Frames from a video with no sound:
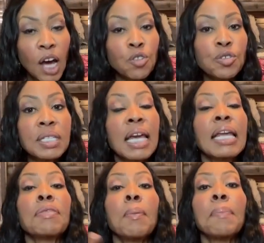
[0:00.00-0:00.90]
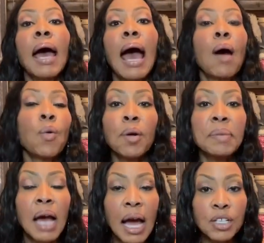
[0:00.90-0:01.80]
understanding the power
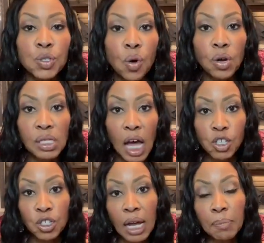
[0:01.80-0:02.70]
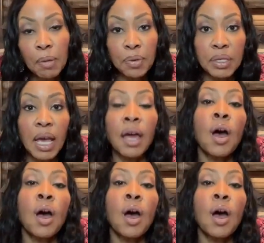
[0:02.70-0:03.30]
behind SoulCollage. A lot of people say,